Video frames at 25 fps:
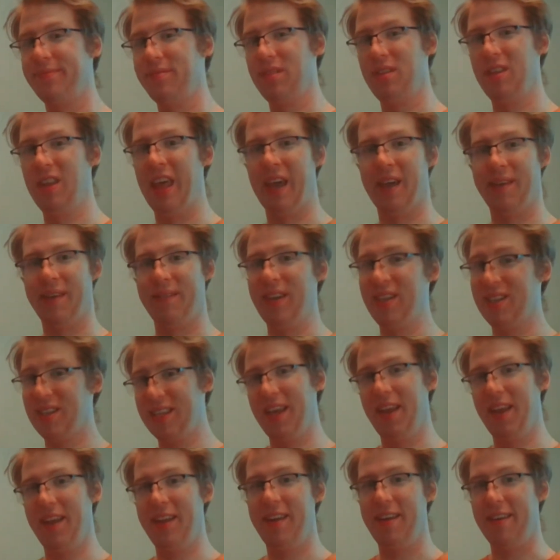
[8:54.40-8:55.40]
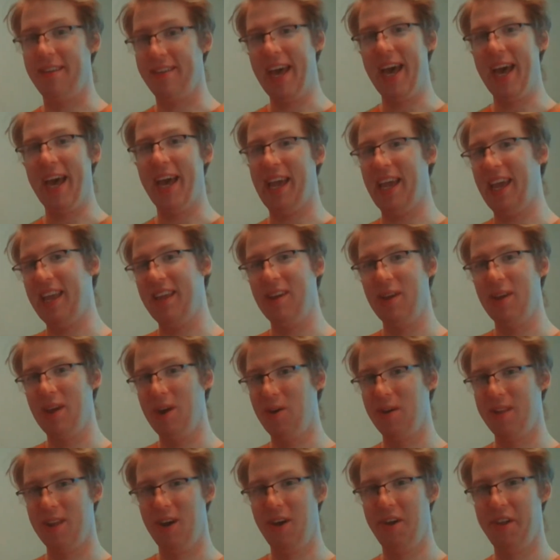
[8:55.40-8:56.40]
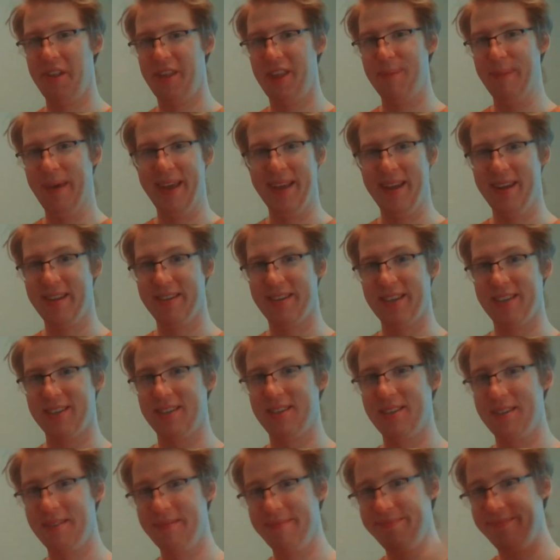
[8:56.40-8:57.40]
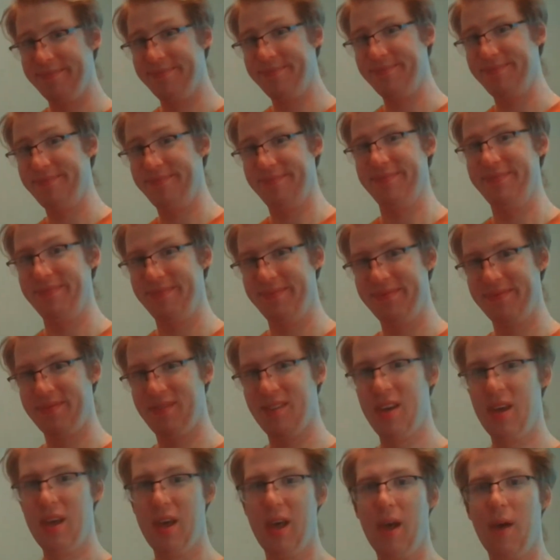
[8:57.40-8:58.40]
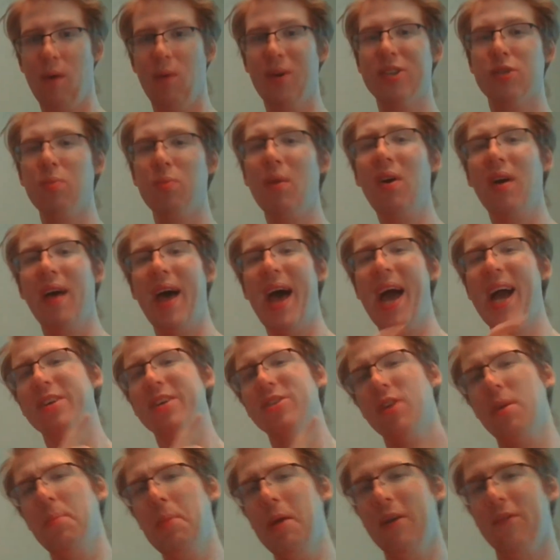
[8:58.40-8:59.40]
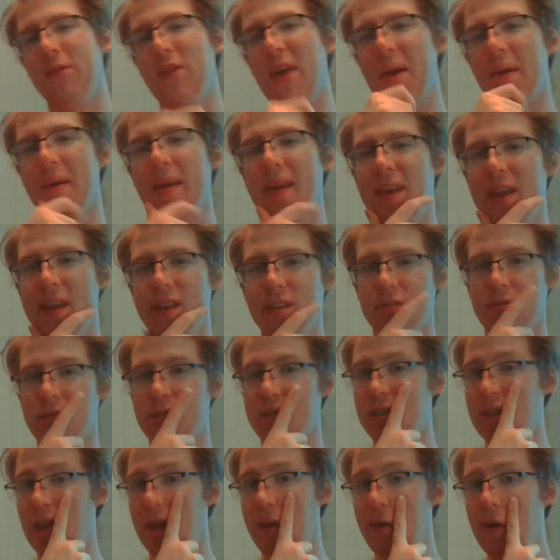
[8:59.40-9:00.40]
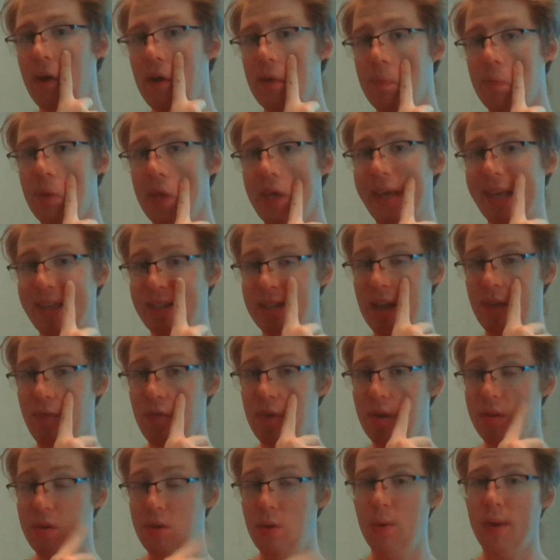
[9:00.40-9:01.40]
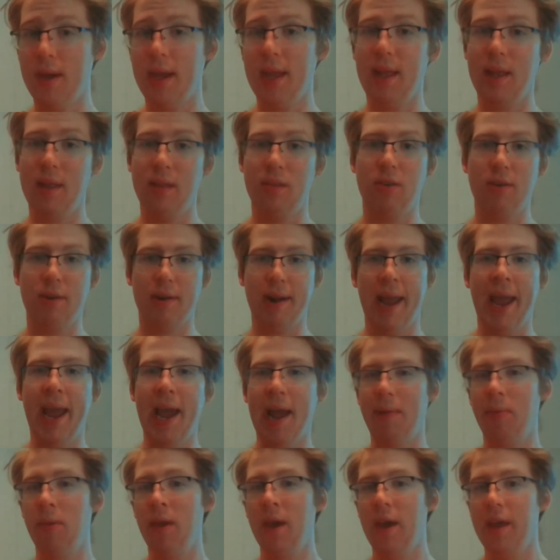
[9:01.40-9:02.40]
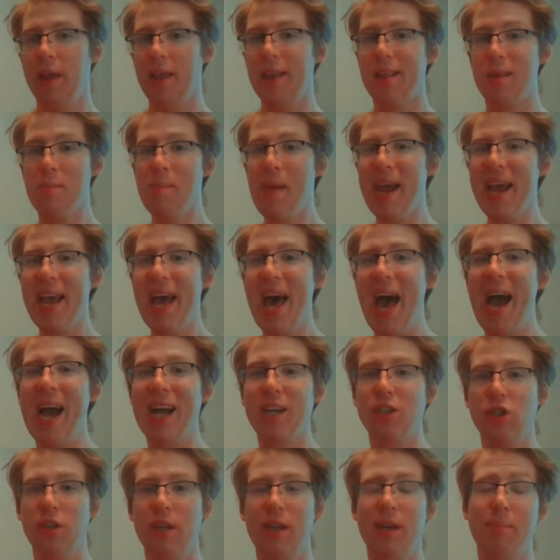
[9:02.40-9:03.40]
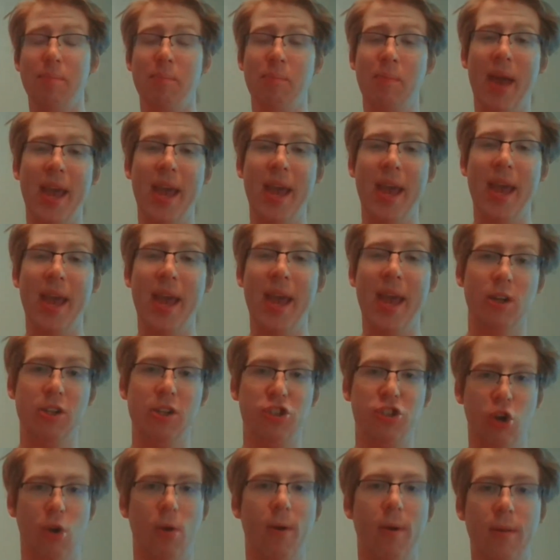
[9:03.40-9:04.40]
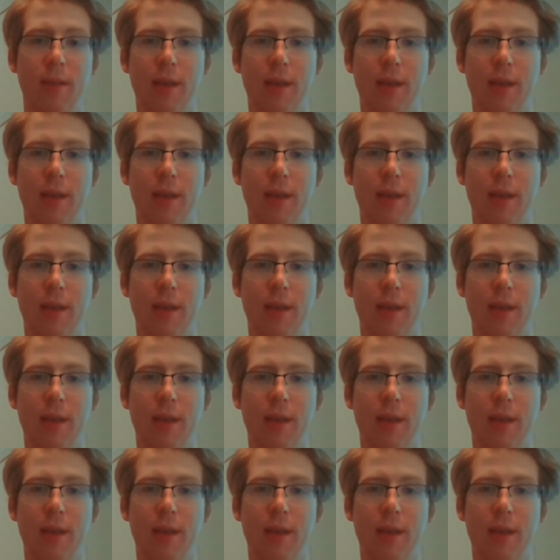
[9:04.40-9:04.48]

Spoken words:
Like, if it's still in your deck and you go into Ultima, you're just... Which will actually be very interesting, because if you do get into your hand, this may actually make the return